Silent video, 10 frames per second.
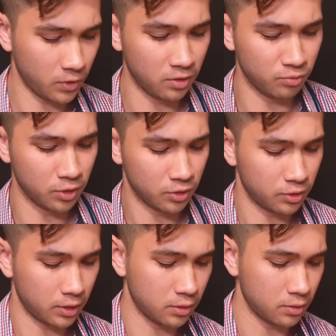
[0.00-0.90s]
Give me a
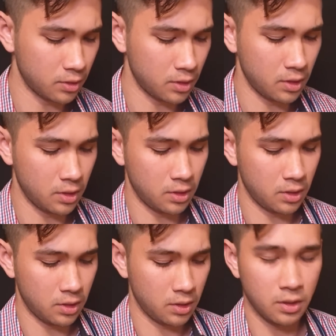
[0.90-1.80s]
second.
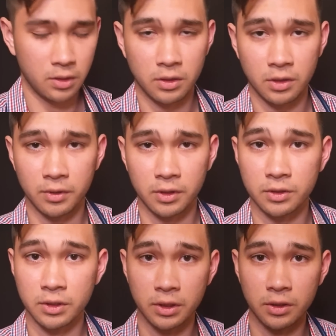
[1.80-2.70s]
Never
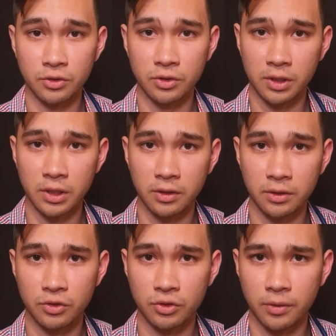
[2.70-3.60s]
gets any easier getting
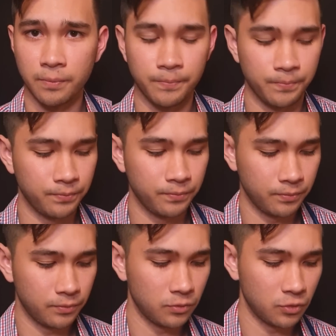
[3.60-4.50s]
these on,
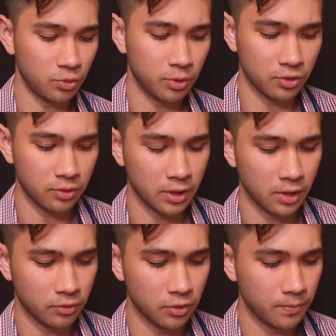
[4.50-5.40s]
especially
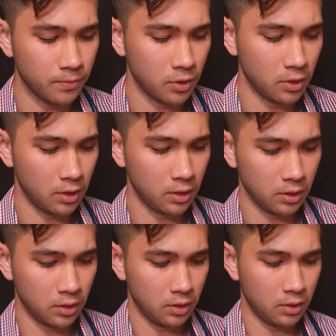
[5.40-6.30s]
after
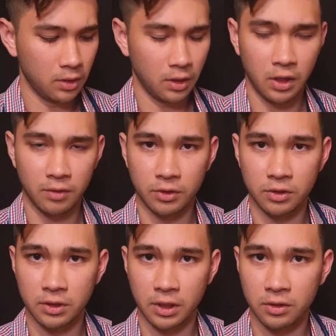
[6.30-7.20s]
having
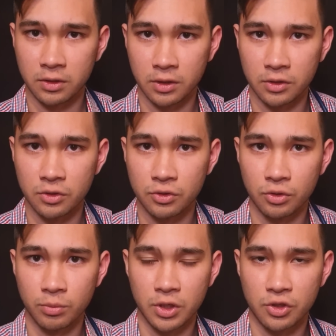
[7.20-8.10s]
sanitized
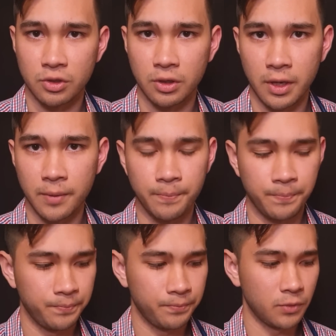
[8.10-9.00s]
so much today.
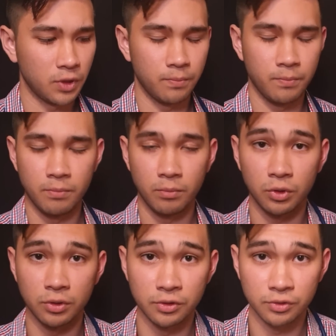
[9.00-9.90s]

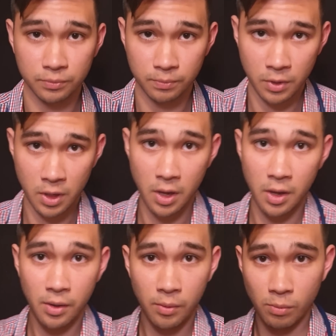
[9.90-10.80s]
Please
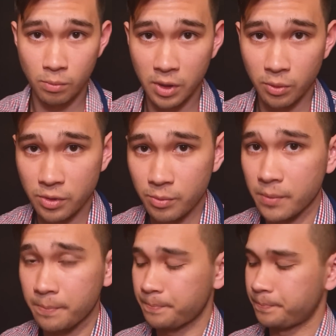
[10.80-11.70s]
bear with me.